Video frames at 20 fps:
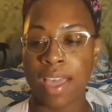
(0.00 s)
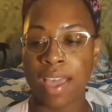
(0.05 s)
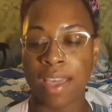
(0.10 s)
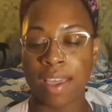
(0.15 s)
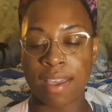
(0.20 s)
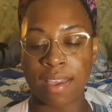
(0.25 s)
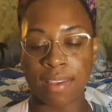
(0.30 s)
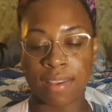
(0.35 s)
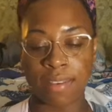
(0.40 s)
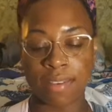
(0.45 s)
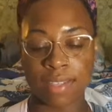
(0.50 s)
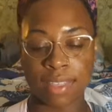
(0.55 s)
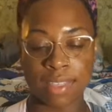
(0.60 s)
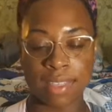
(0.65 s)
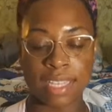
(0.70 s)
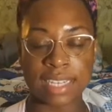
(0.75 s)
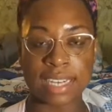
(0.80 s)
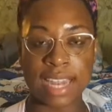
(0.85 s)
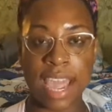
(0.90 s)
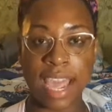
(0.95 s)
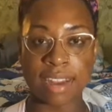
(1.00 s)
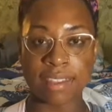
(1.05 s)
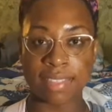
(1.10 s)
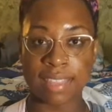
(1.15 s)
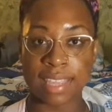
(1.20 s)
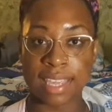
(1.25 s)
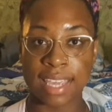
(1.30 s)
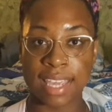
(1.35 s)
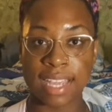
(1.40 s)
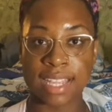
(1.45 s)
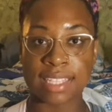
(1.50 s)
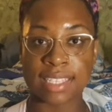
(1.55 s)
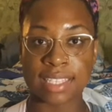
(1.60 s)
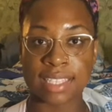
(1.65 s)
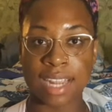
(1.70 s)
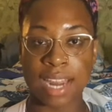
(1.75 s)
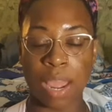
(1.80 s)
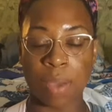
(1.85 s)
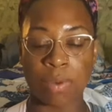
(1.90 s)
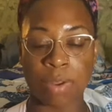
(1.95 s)
the dad of the kids
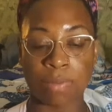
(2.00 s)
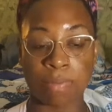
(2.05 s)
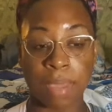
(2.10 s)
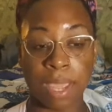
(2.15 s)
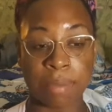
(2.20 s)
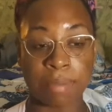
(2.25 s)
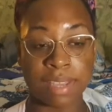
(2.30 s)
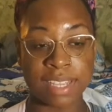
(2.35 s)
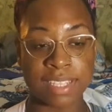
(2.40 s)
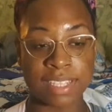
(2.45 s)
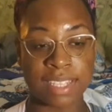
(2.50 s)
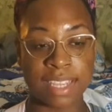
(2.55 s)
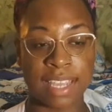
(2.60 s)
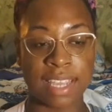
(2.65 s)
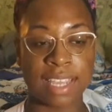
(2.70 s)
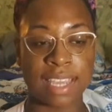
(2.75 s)
that I would babysit,